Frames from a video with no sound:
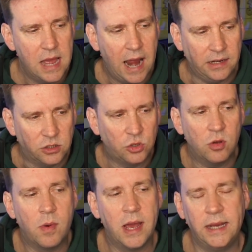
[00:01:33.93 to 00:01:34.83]
And it's doing
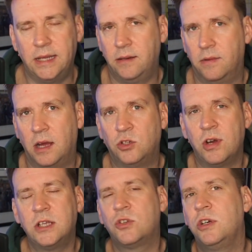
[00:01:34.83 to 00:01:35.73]
my head in.
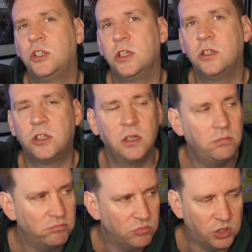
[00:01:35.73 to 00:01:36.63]
Andreas Christensen,
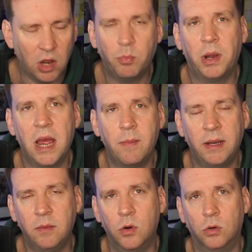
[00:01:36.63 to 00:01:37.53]
don't play him
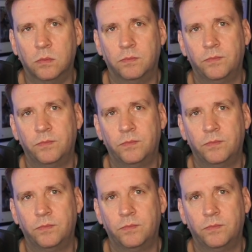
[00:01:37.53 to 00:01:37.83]
anymore.